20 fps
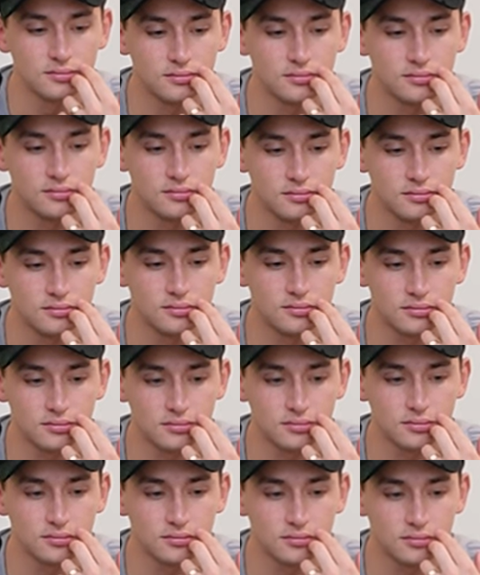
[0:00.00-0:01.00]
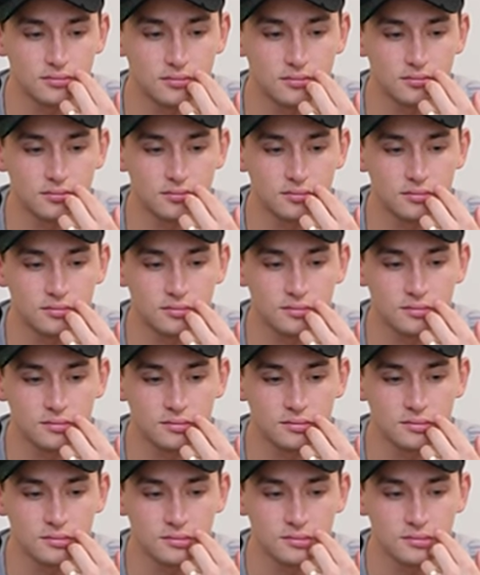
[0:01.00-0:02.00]

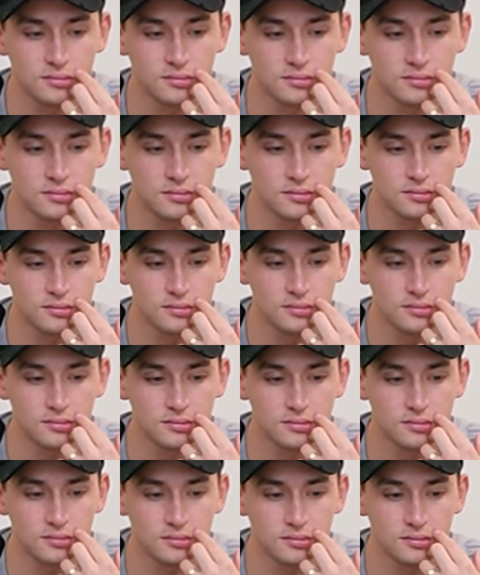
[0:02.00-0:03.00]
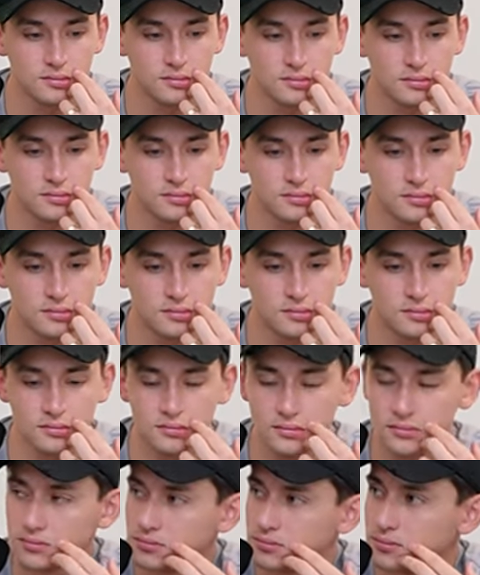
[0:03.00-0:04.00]

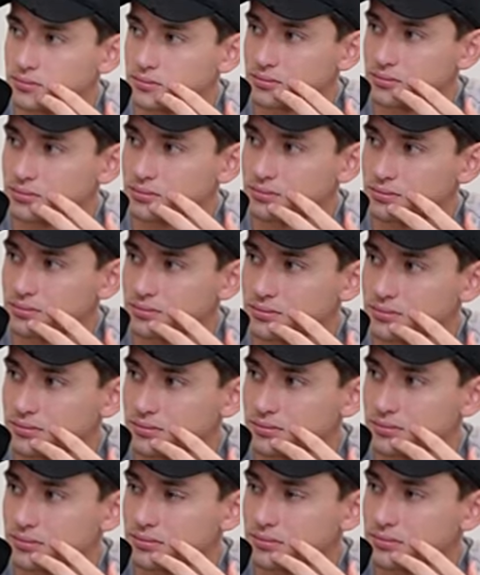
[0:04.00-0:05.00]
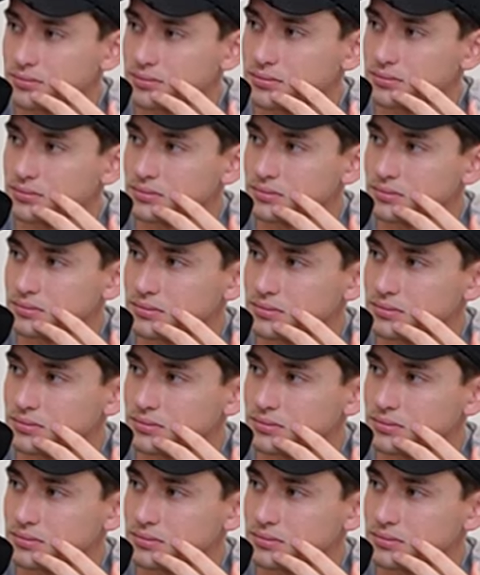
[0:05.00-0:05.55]
The person shown says nothing.